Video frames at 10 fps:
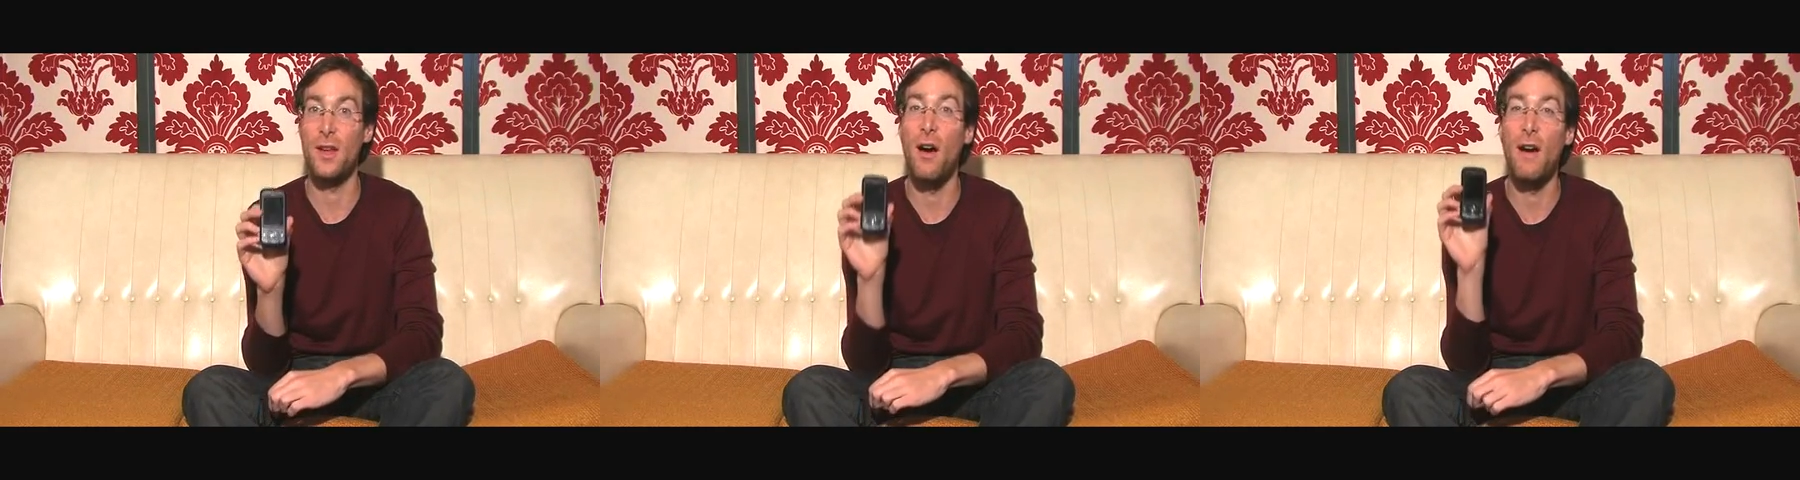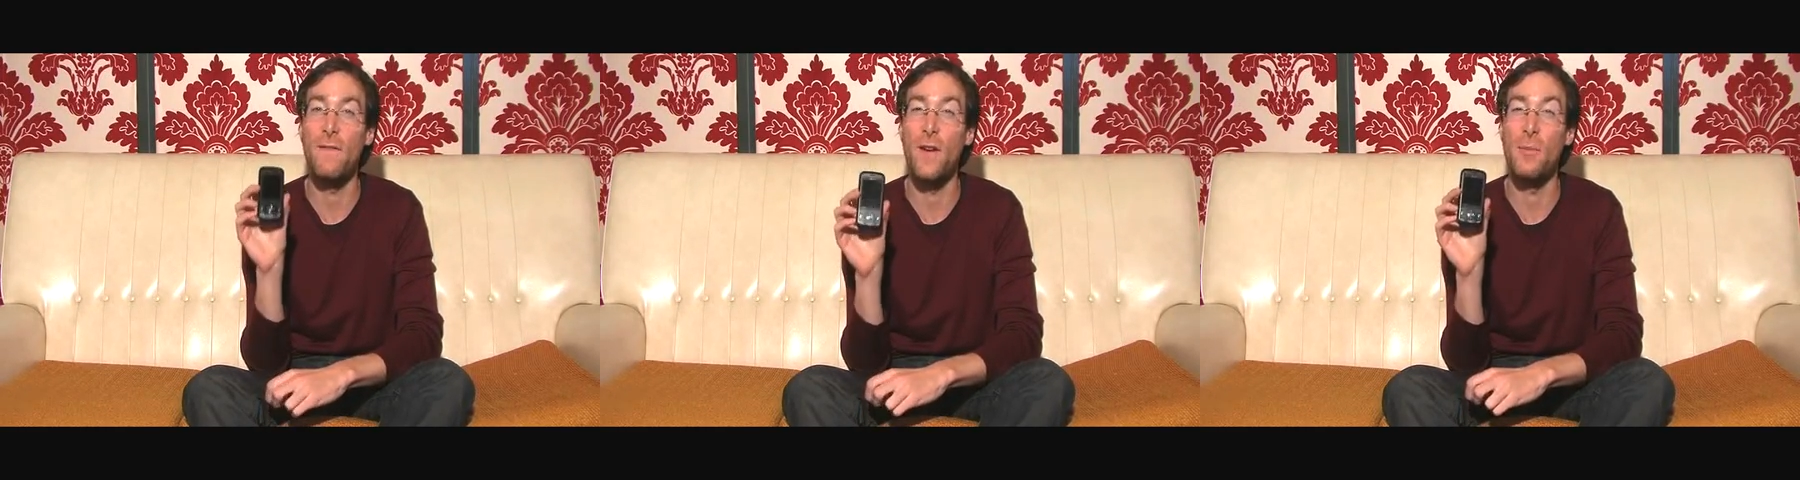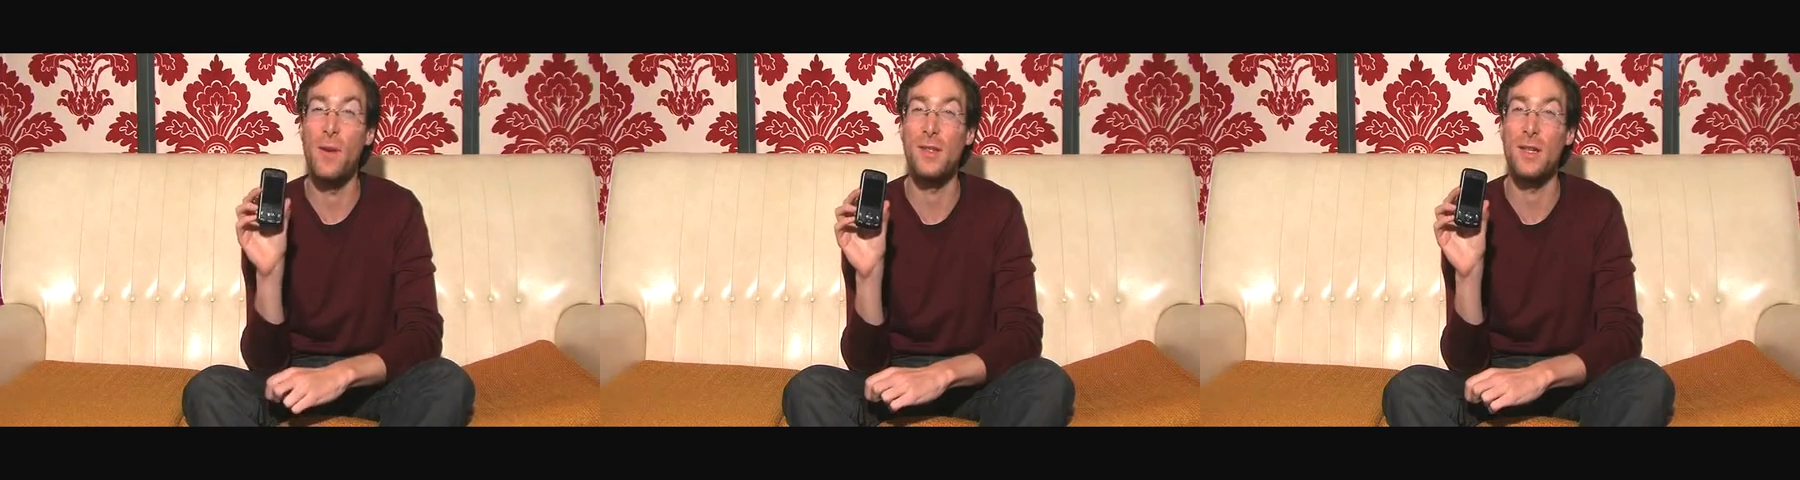and I
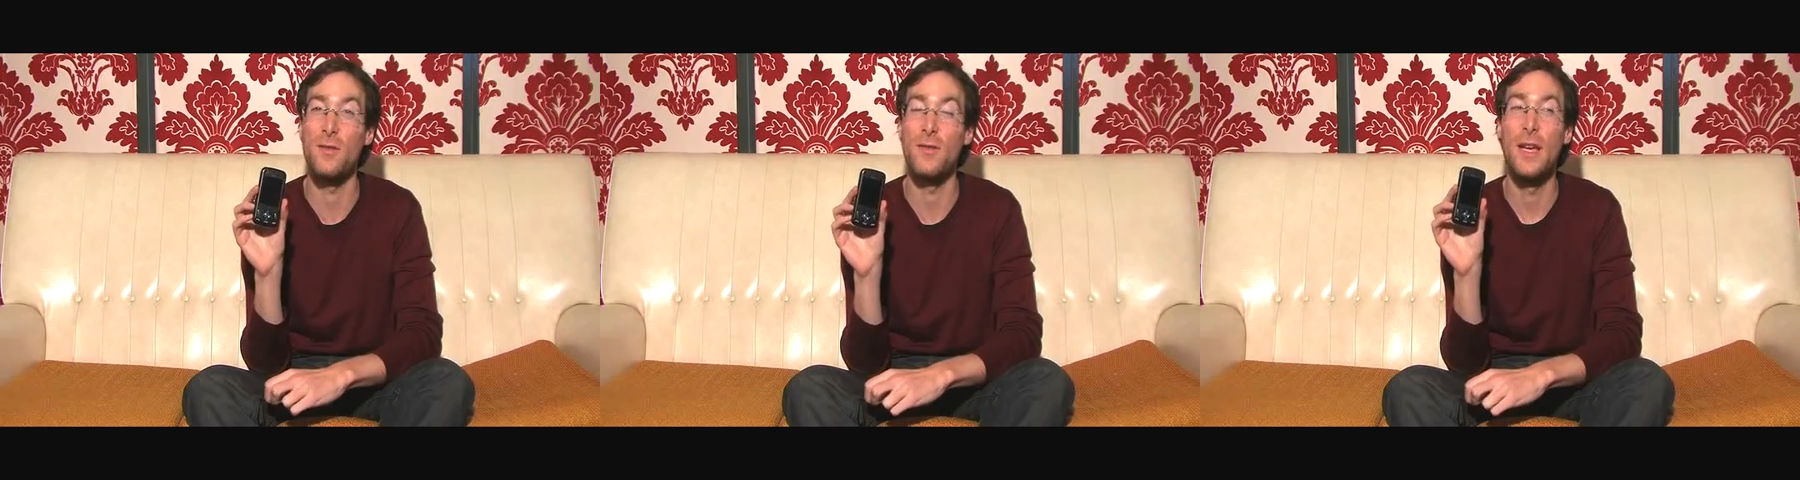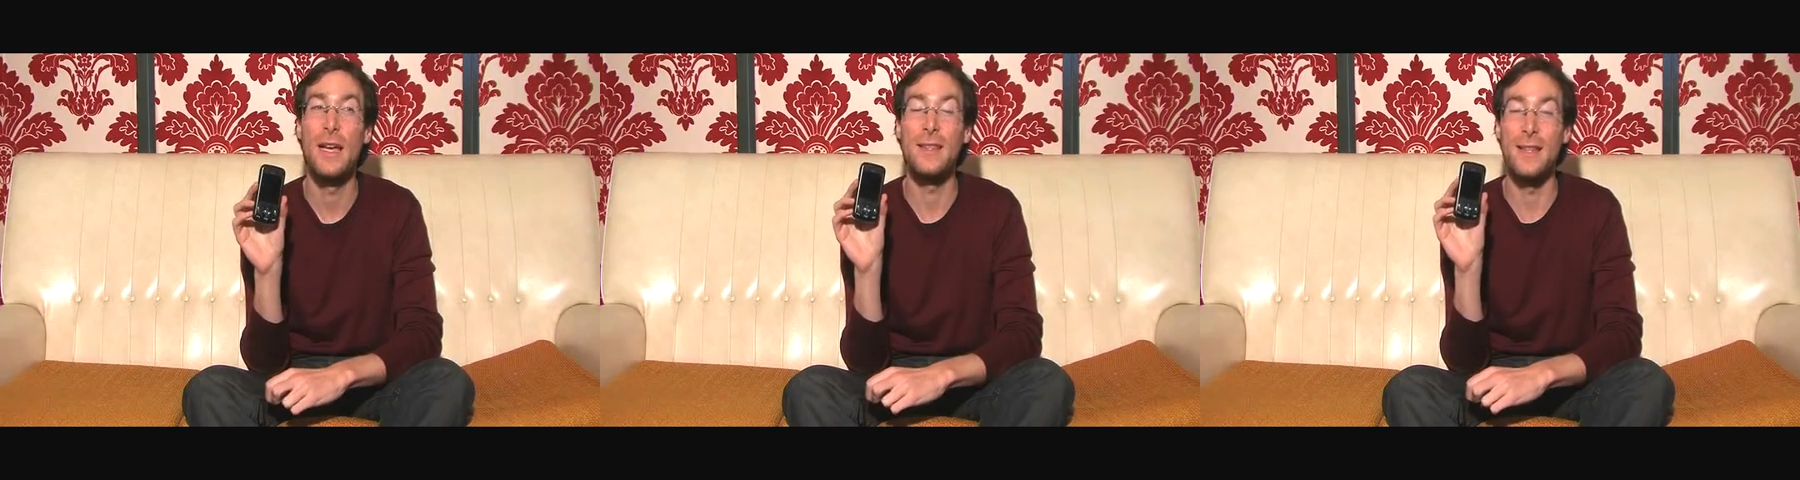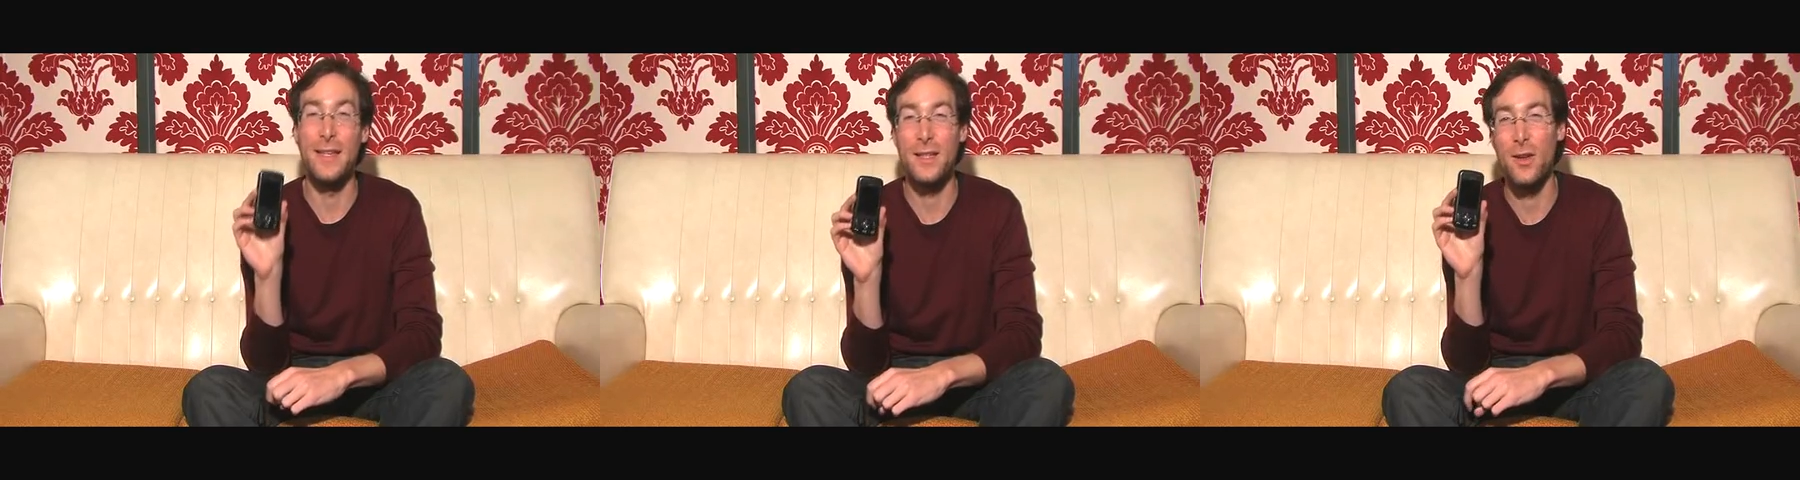find myself
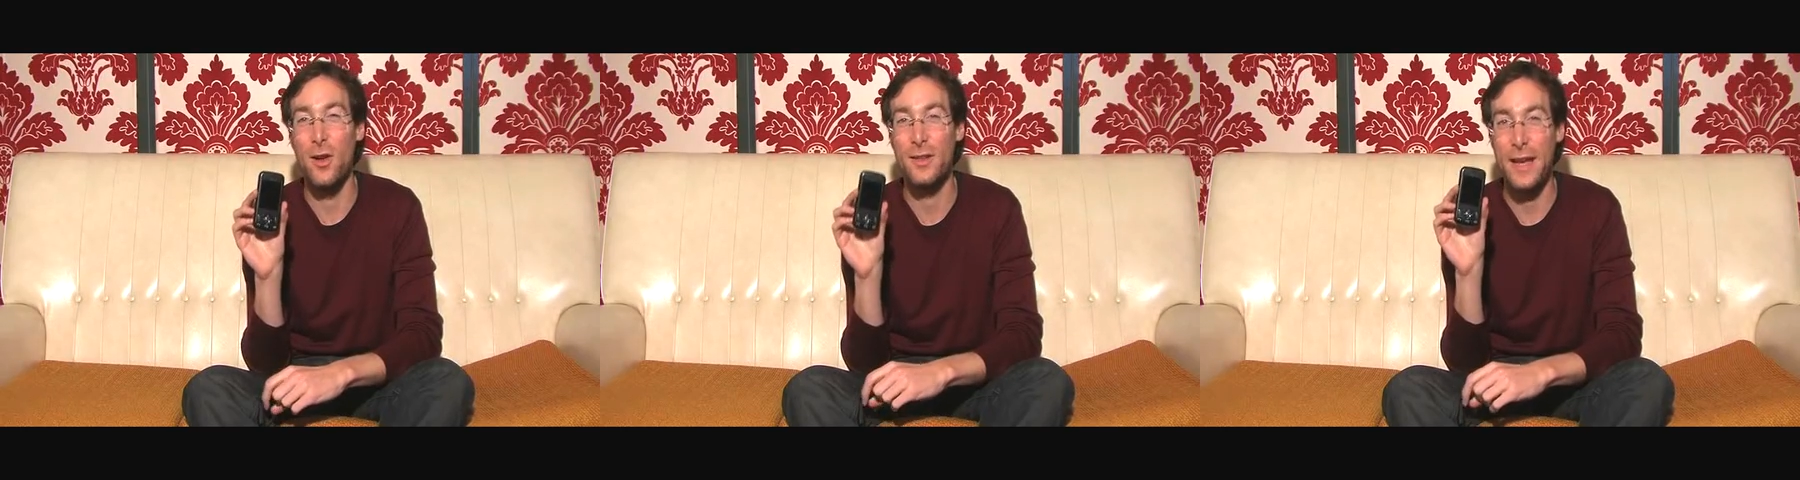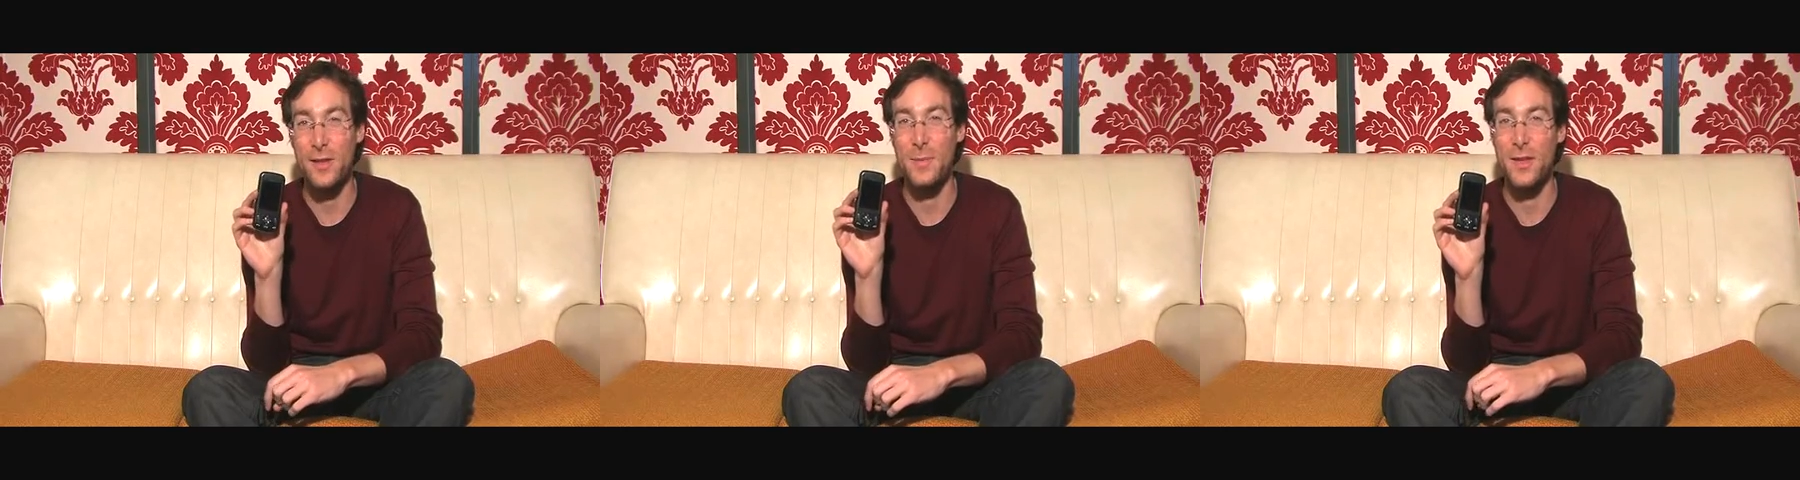deleting a lot of text